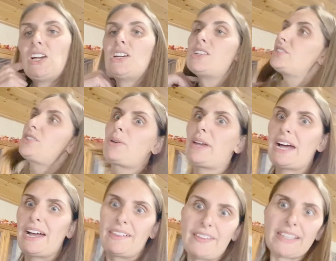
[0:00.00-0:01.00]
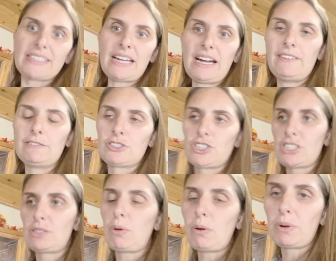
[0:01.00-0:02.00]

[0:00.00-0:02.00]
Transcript: So yeah, I like to have just what